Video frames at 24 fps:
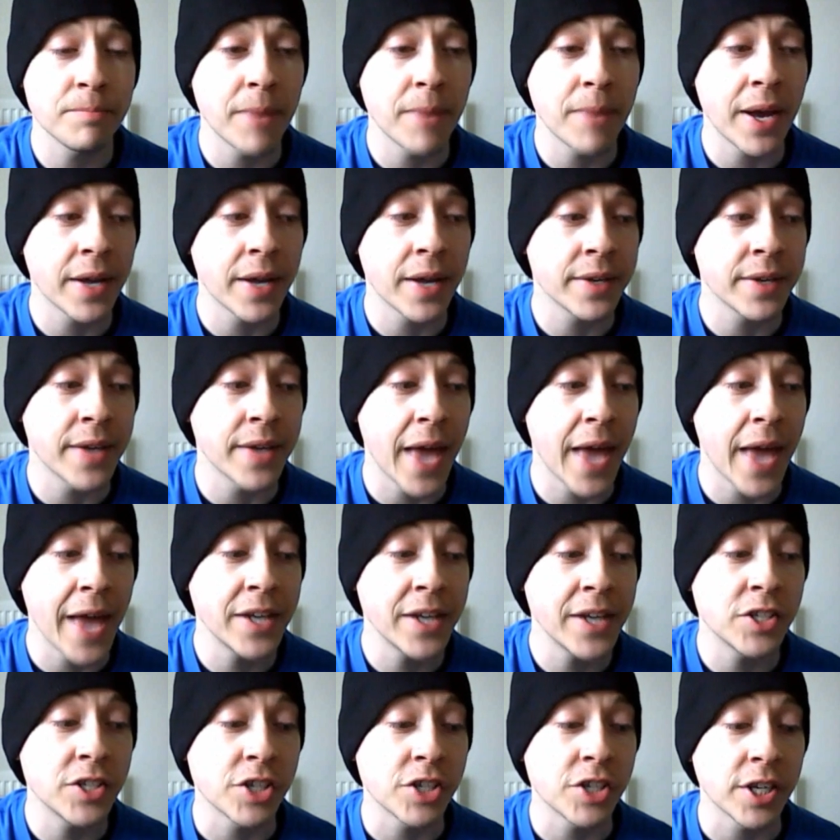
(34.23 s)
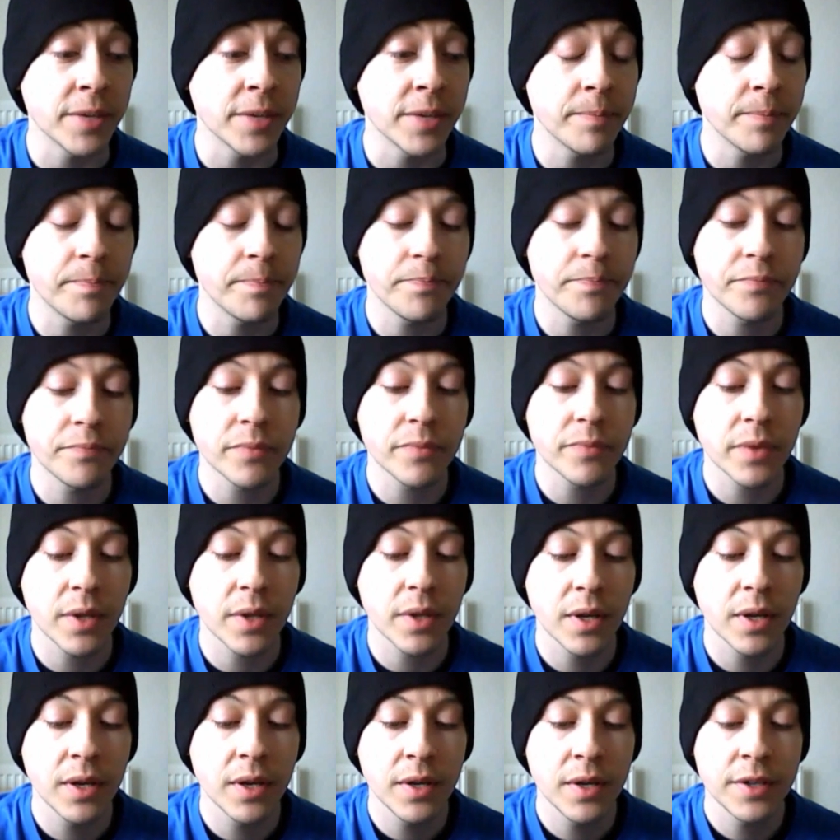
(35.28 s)
and energy
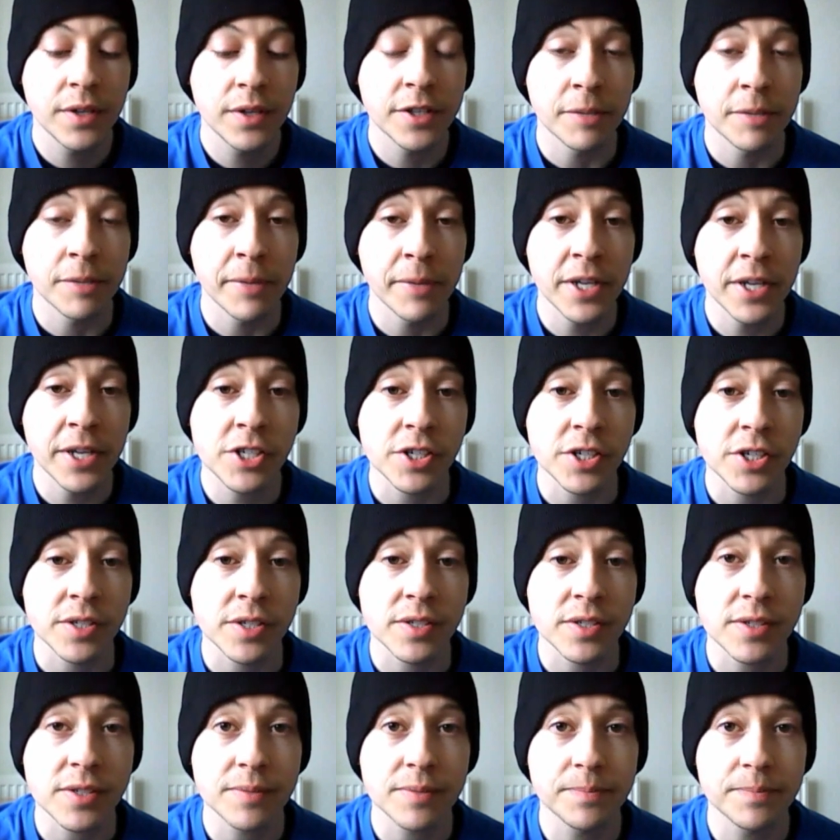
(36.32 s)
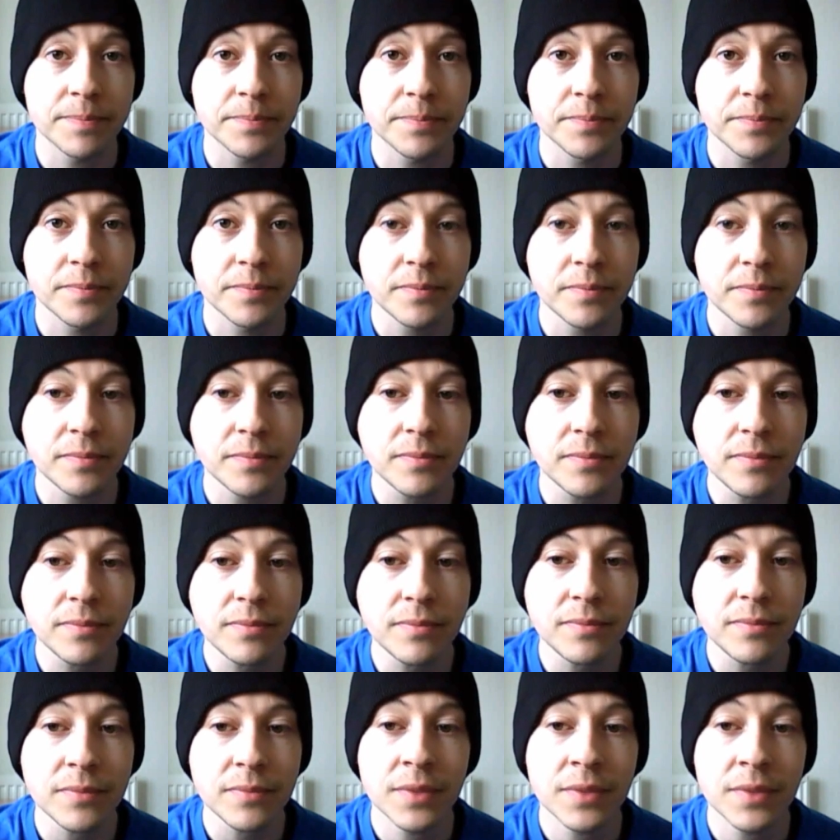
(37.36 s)
diminishes.
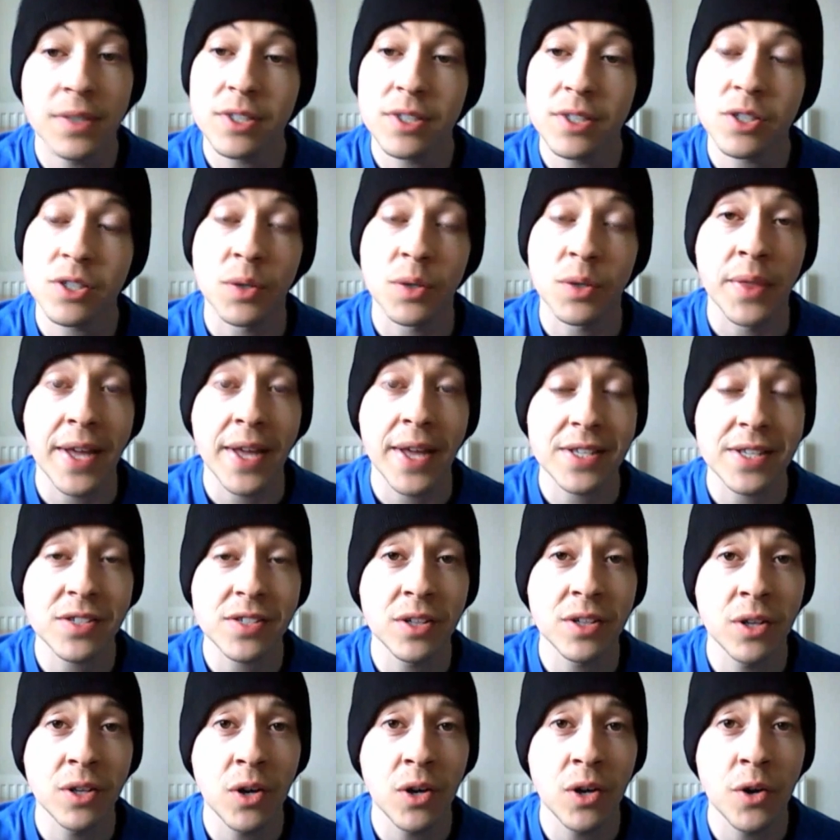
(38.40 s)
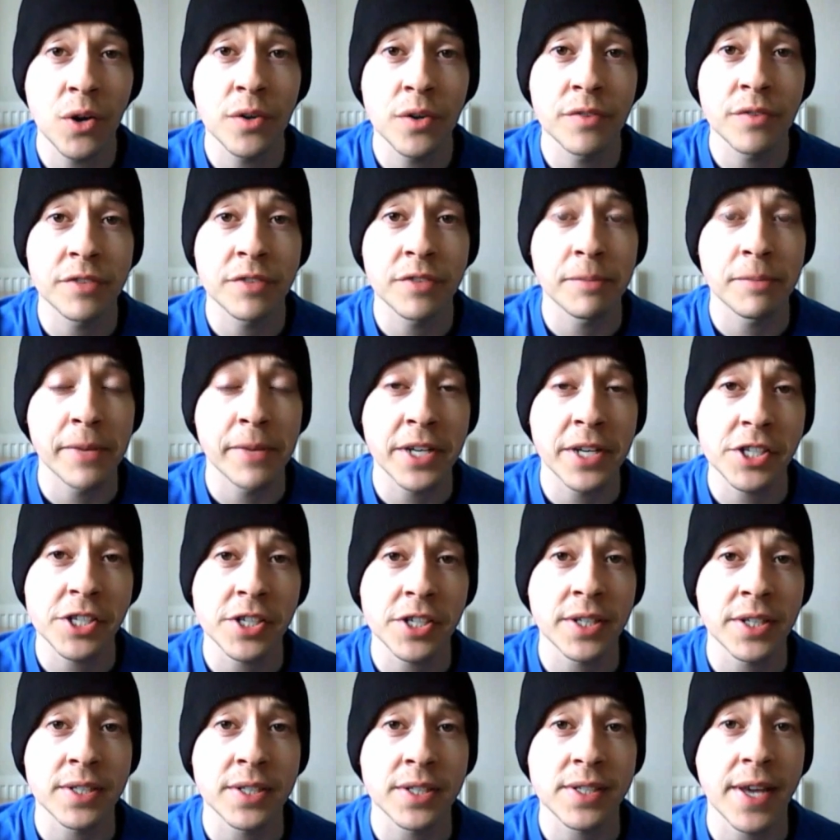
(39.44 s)
So that's the law of
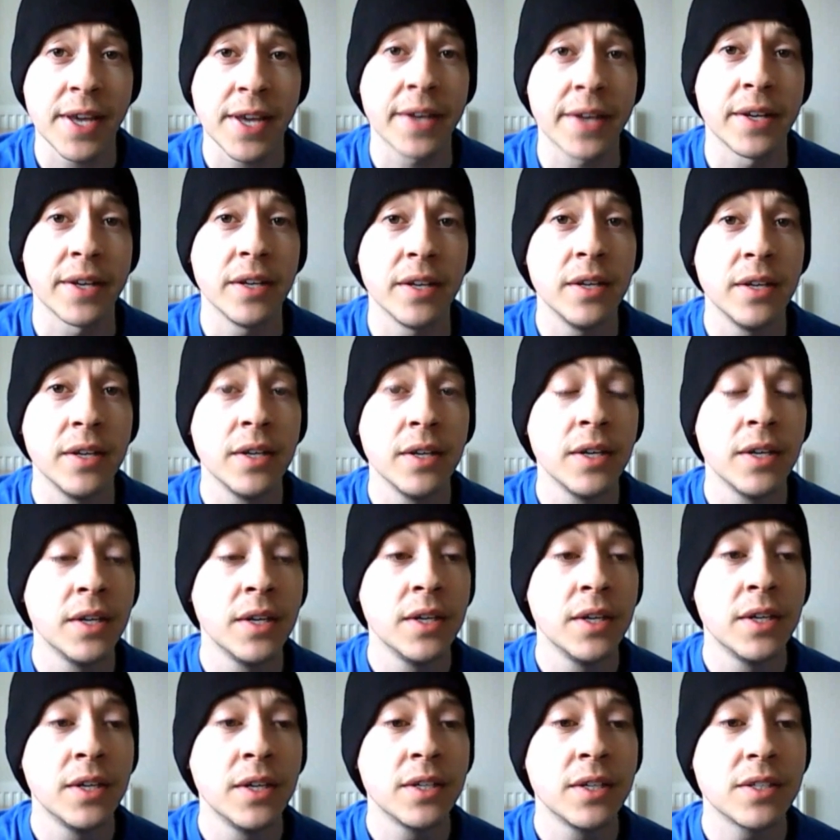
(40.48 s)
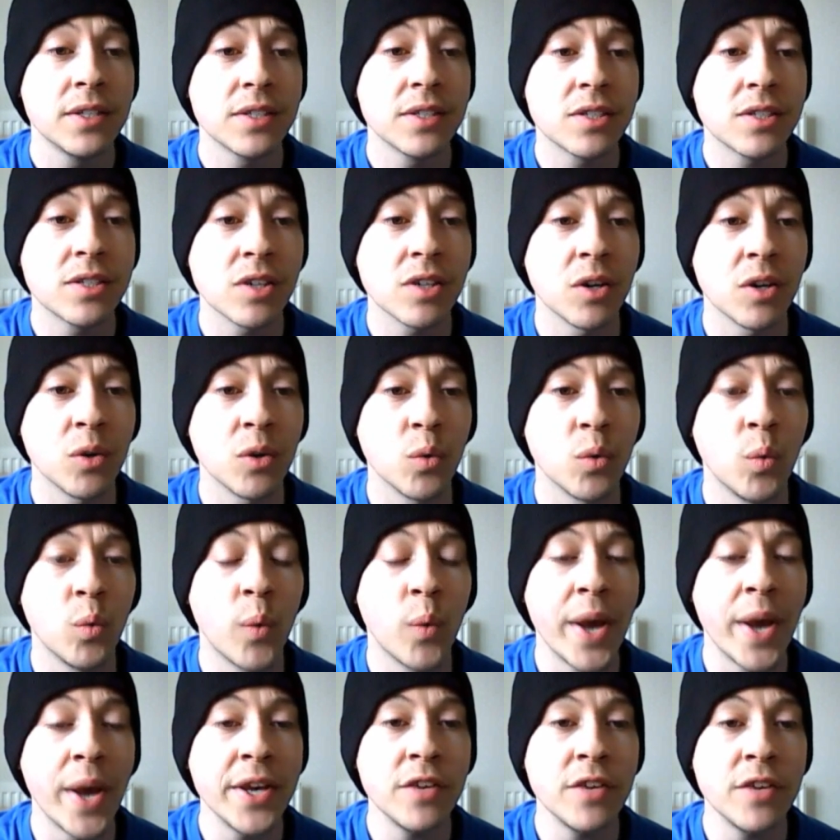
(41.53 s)
diminishing intent. So
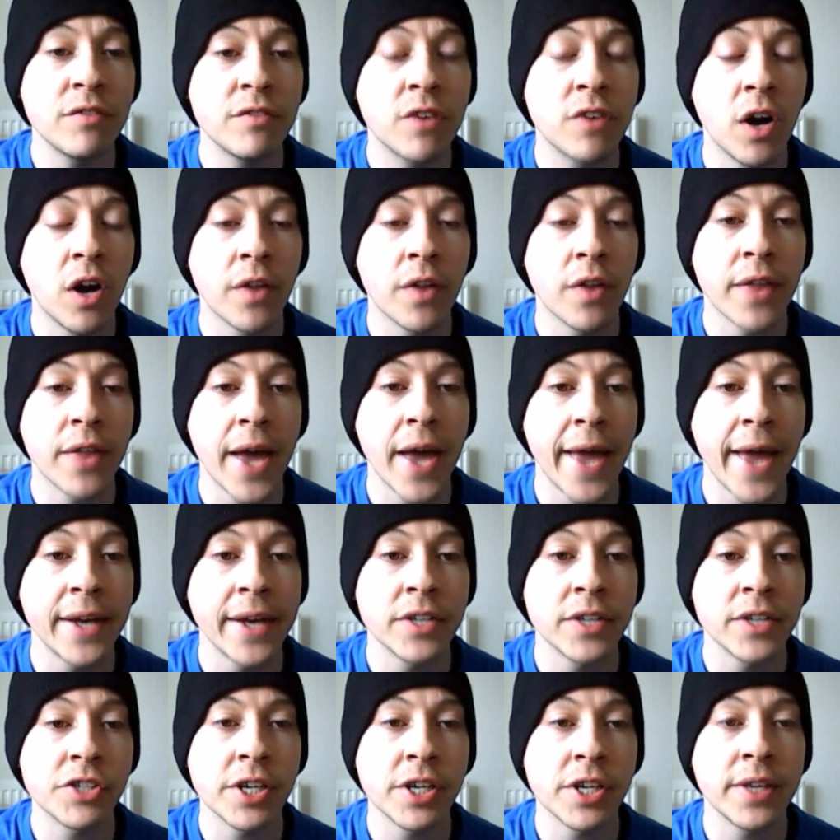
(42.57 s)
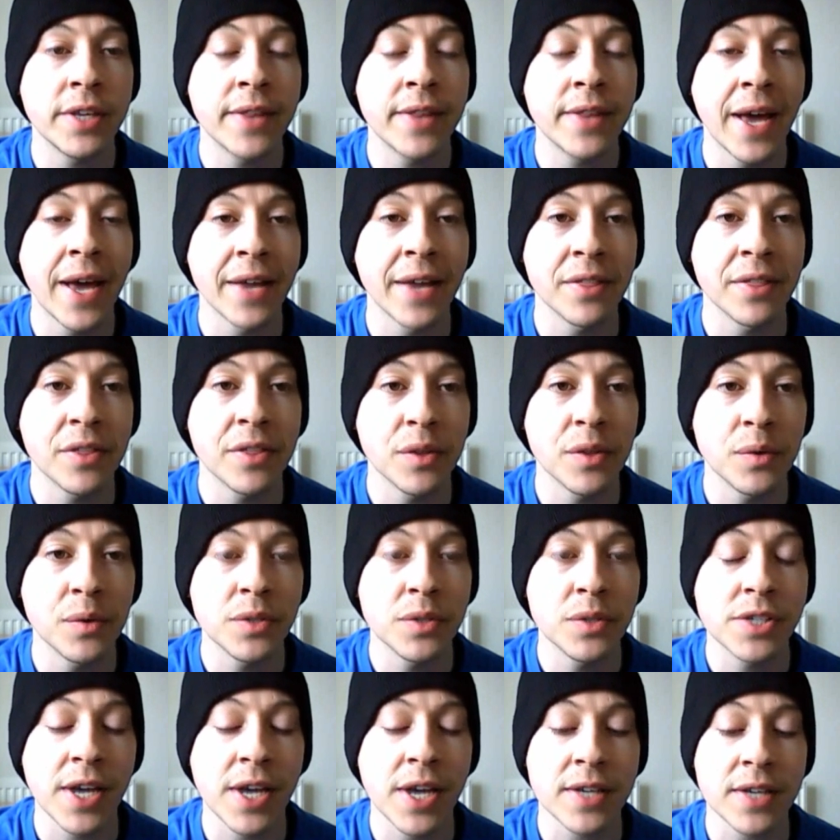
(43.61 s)
when you've got that energy and that
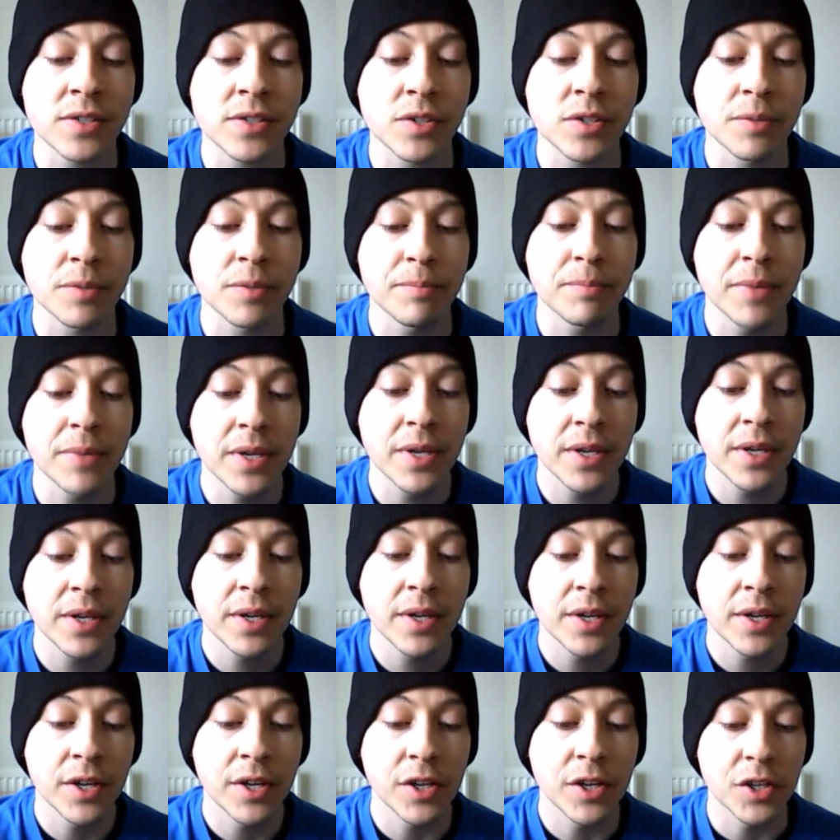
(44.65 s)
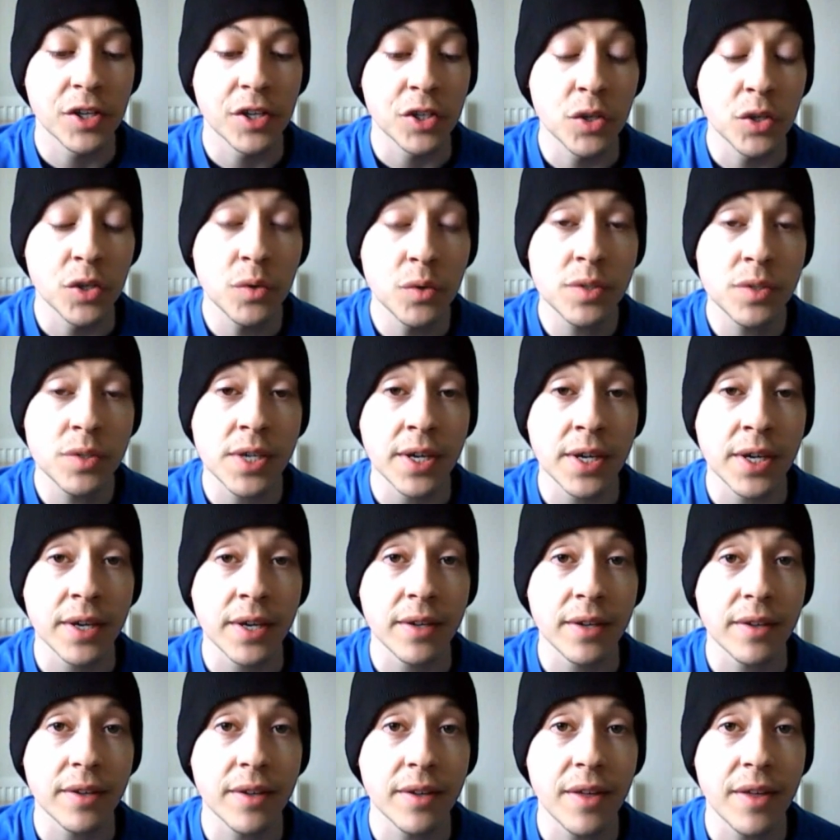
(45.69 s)
enthusiasm, use
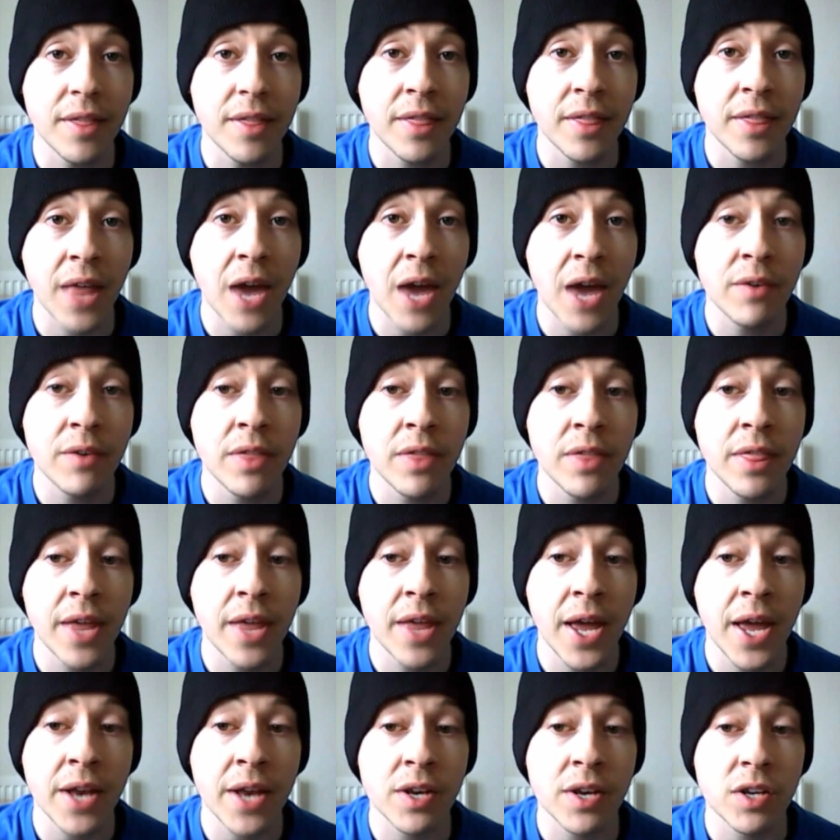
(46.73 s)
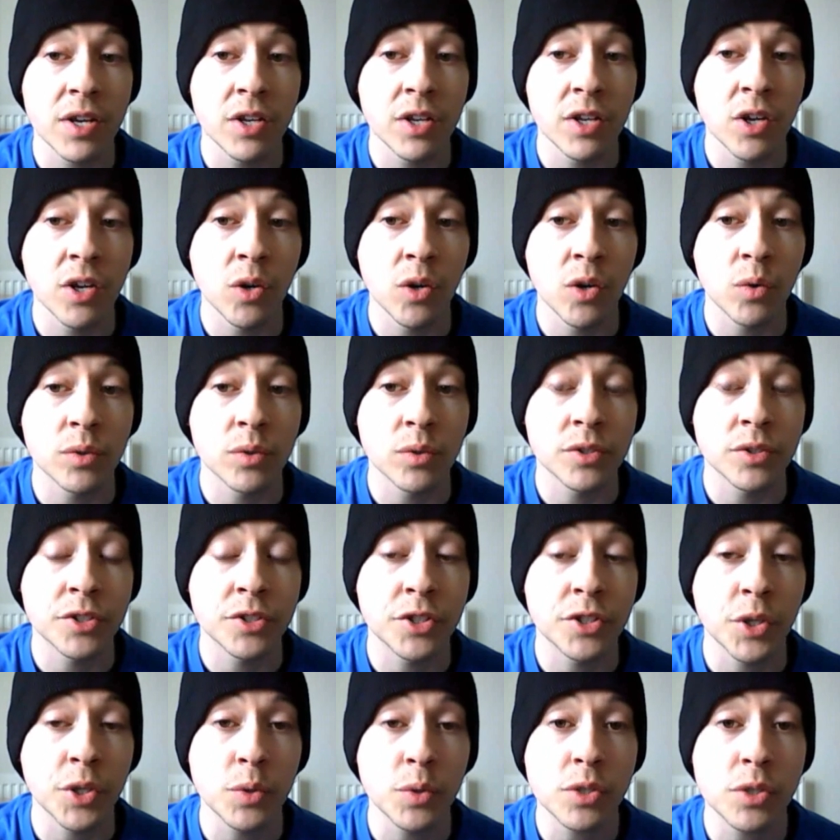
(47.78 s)
it there and then,
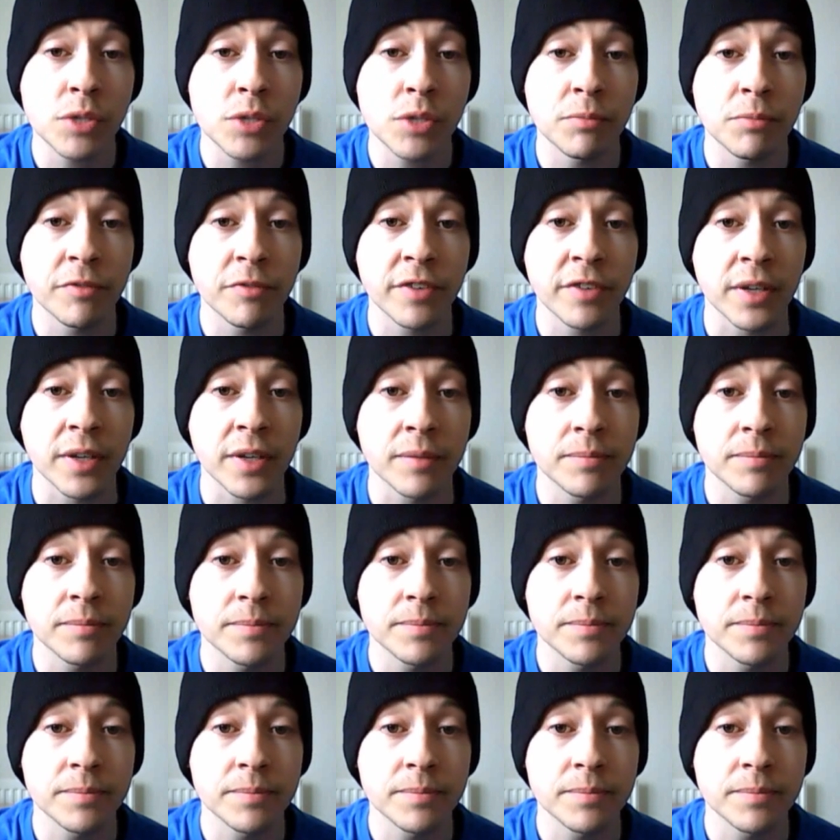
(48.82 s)
do something